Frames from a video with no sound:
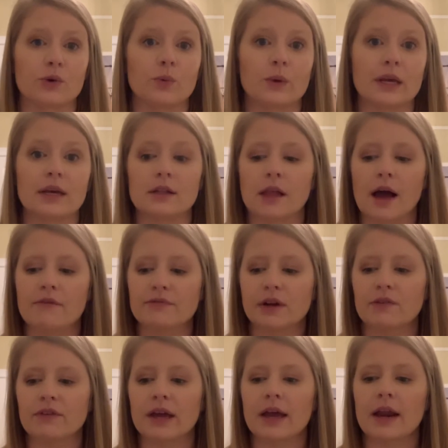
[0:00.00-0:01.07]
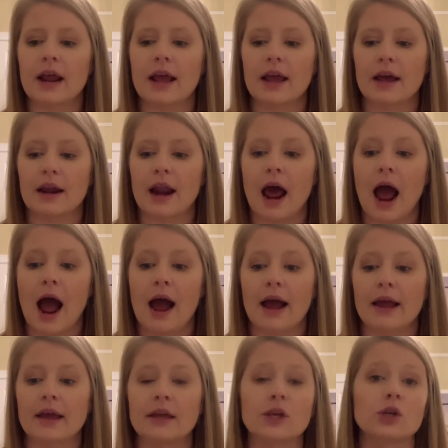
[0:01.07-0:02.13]
week left of it, and I
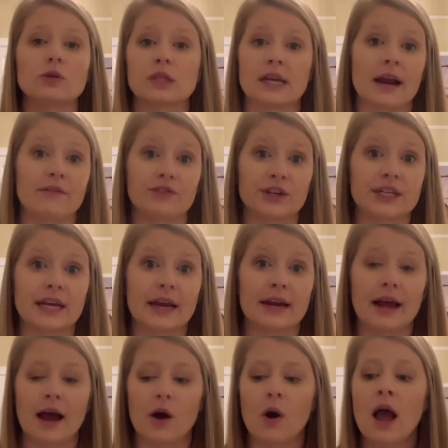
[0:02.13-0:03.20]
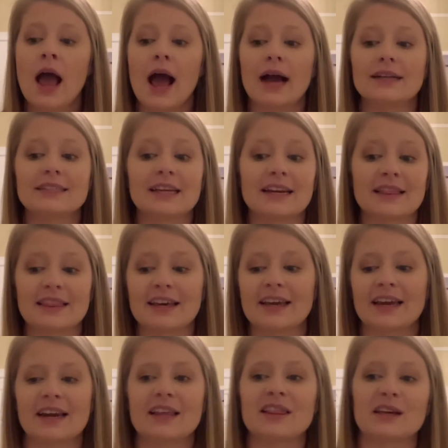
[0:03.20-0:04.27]
use it every day now. I didn't think
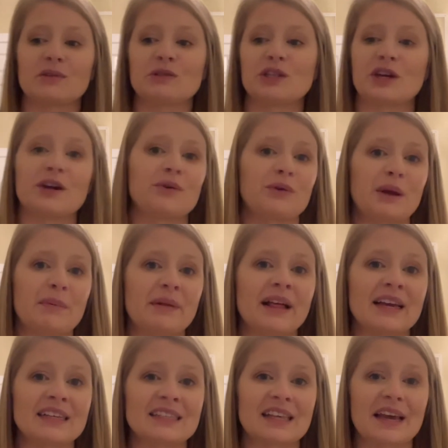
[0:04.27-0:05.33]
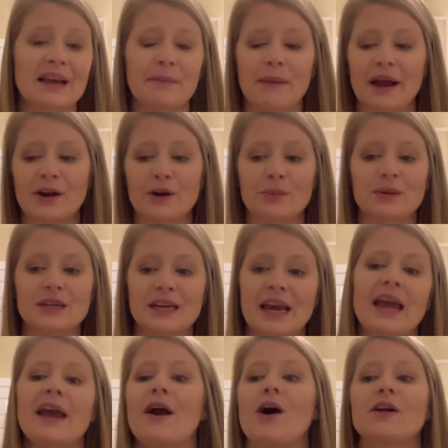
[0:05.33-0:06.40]
anything was going to replace like my Urban
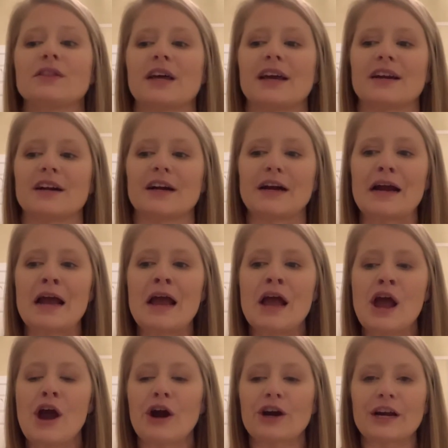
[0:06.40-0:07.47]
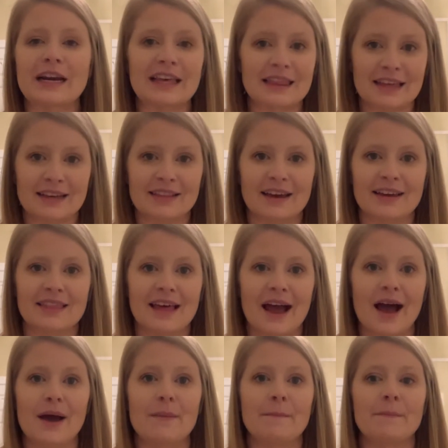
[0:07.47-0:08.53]
Decay all-nighter or anything like
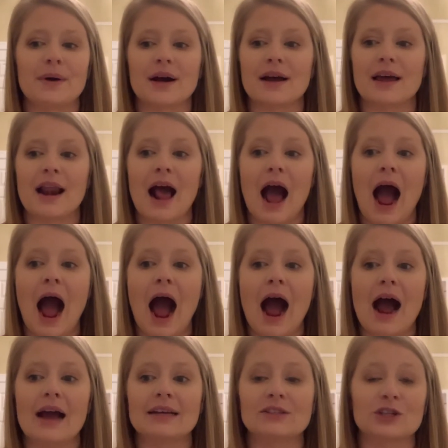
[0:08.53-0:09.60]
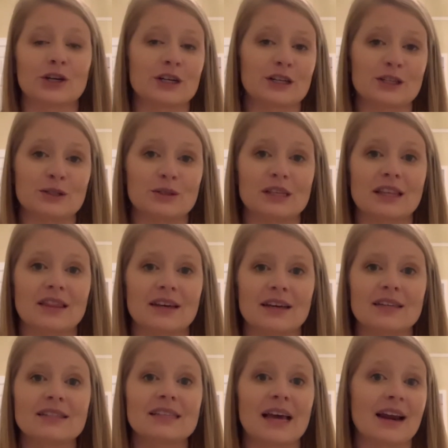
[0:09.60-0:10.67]
that, but I started using
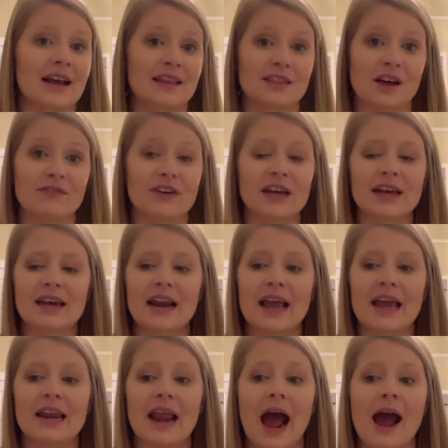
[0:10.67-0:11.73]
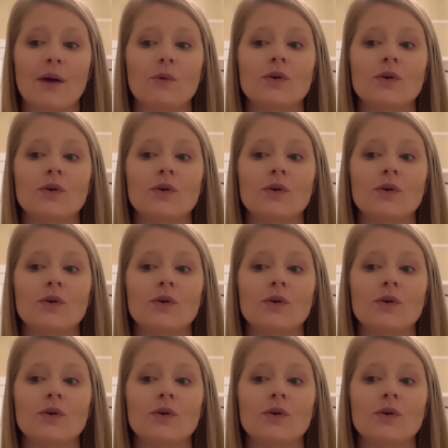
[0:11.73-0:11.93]
this and I love it, and I